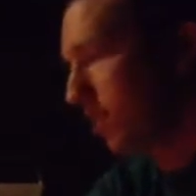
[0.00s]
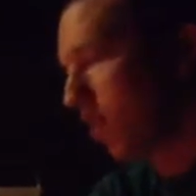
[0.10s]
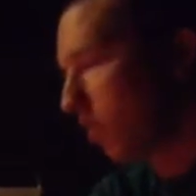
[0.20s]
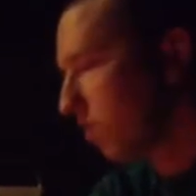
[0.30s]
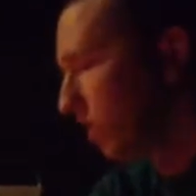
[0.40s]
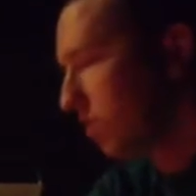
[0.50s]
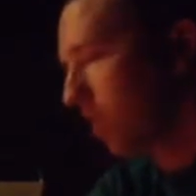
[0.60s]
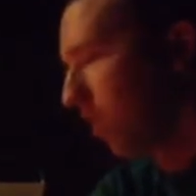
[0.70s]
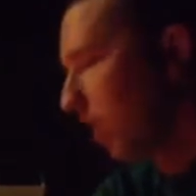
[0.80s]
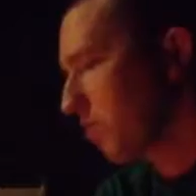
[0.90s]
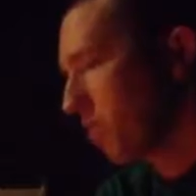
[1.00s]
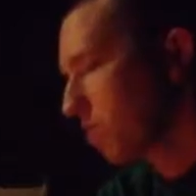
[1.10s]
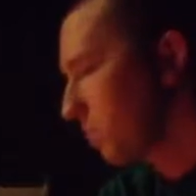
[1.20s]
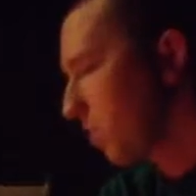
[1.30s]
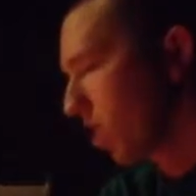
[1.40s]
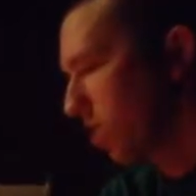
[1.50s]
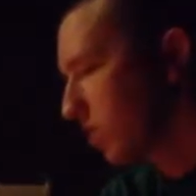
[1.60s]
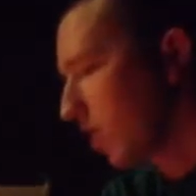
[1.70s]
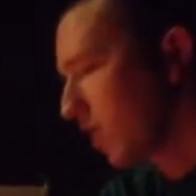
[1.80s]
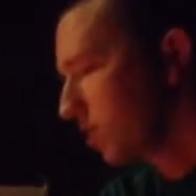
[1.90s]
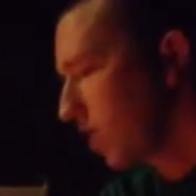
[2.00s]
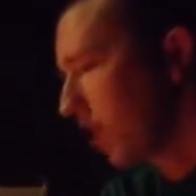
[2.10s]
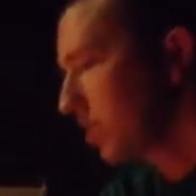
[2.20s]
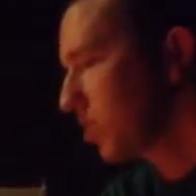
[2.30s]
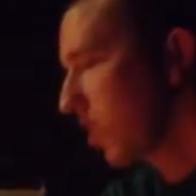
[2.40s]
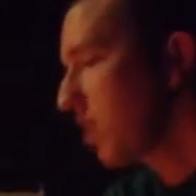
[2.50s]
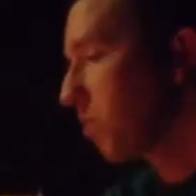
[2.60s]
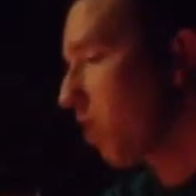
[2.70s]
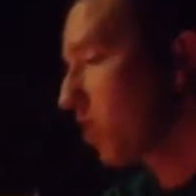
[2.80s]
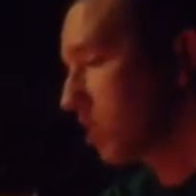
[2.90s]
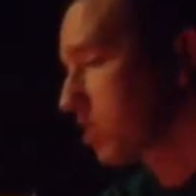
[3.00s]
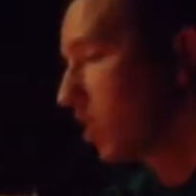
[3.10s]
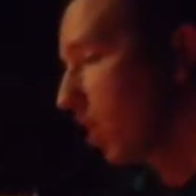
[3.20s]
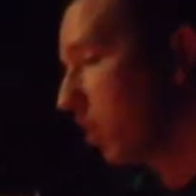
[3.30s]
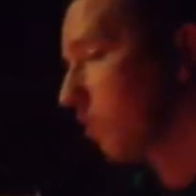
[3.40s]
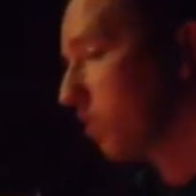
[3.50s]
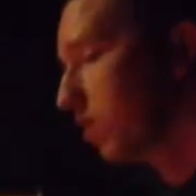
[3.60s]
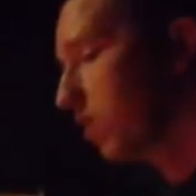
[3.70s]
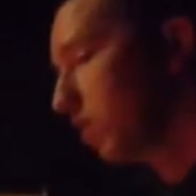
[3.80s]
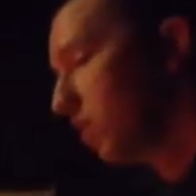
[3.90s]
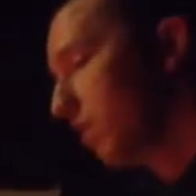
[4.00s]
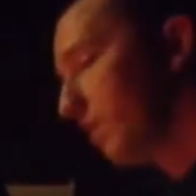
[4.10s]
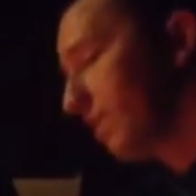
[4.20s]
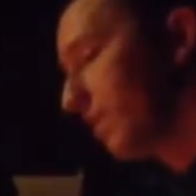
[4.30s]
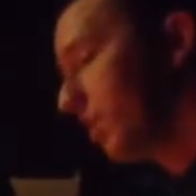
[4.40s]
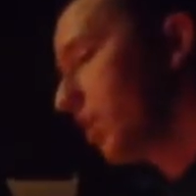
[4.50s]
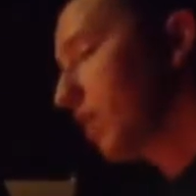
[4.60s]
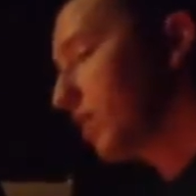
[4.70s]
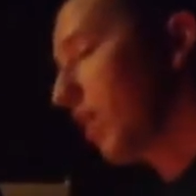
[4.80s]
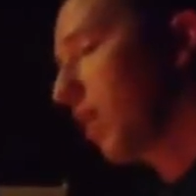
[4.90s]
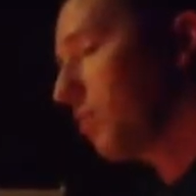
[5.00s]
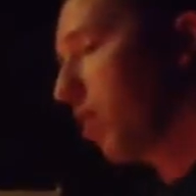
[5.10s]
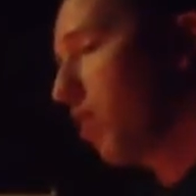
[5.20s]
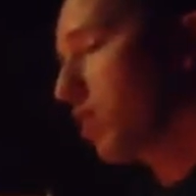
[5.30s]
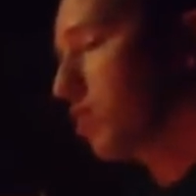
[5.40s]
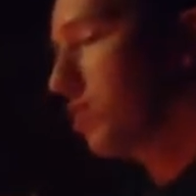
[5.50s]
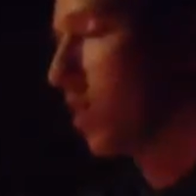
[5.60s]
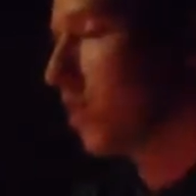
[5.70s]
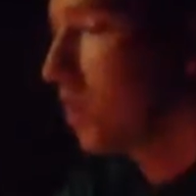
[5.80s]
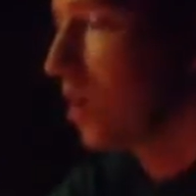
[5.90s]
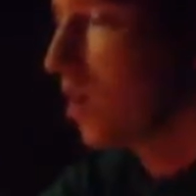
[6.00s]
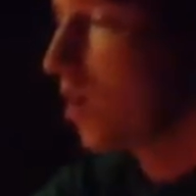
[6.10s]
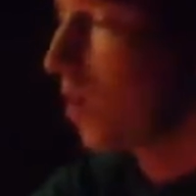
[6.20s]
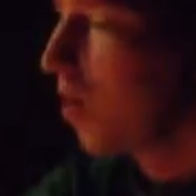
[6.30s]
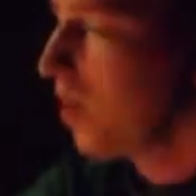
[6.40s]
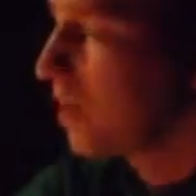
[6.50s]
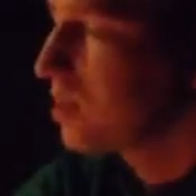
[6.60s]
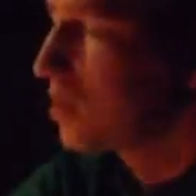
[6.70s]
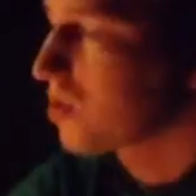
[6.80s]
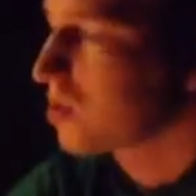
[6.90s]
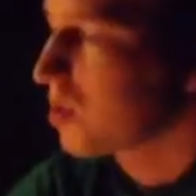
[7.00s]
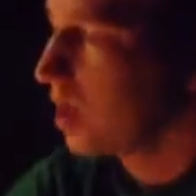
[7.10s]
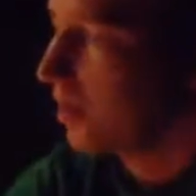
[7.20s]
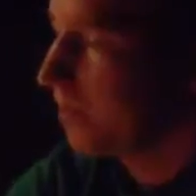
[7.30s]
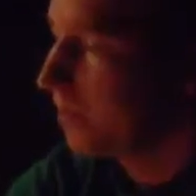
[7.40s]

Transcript: don't actually like marshmallows, actually. I just like burning stuff. Yes, I like burning stuff. Oh, that's interesting.